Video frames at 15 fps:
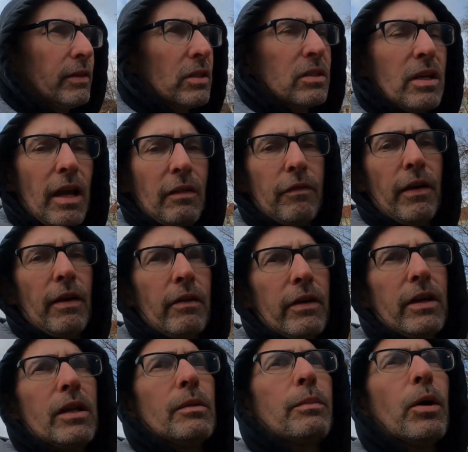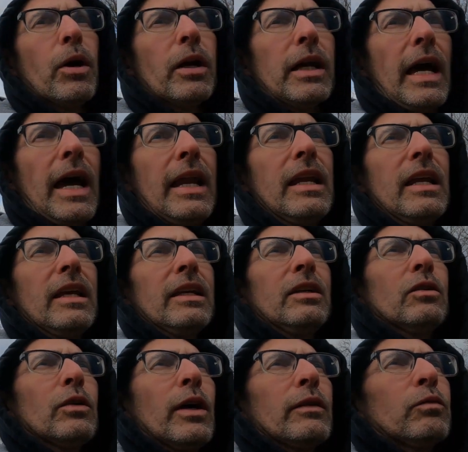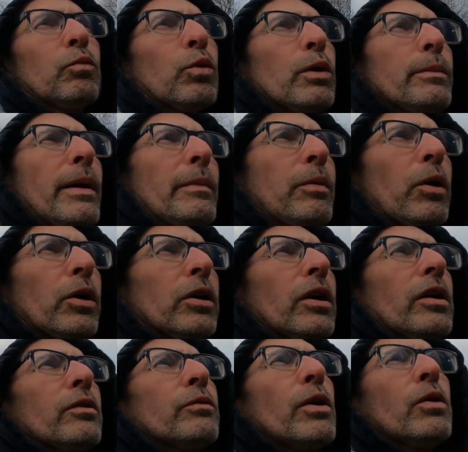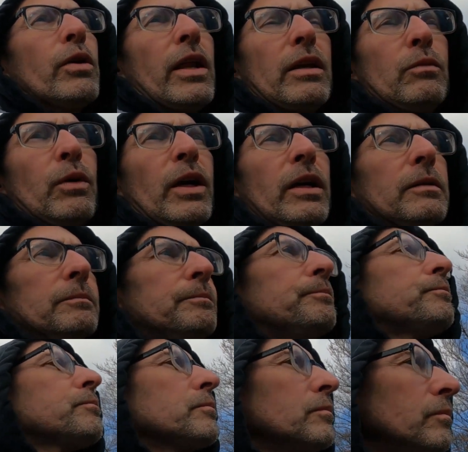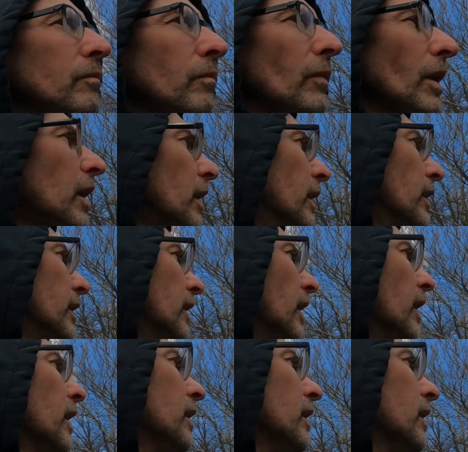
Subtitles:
a safe area to park at. You don't have to worry about parking on the road anywhere. And